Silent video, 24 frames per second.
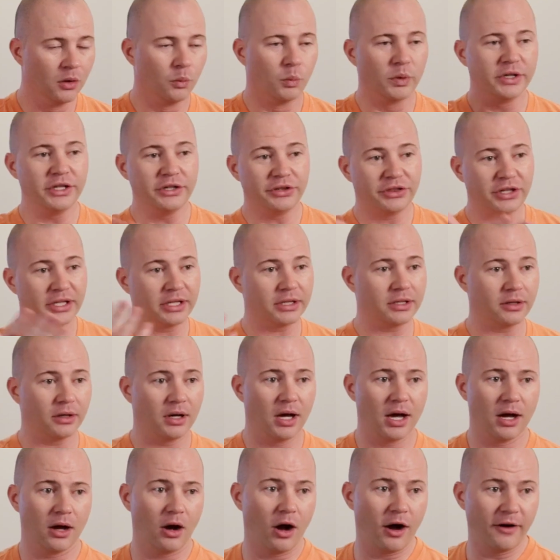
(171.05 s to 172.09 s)
what do you think
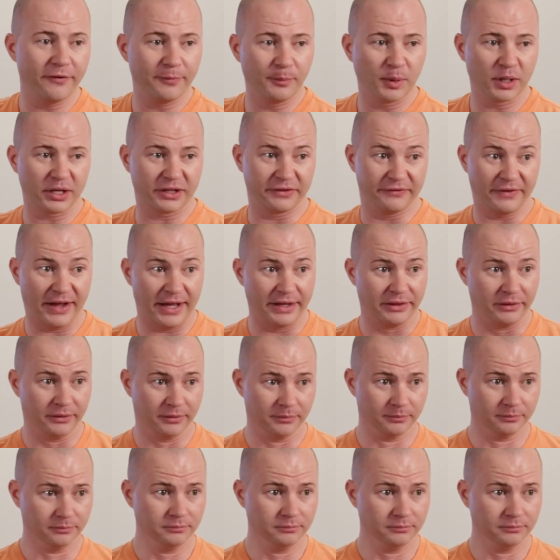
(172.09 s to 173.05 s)
off market value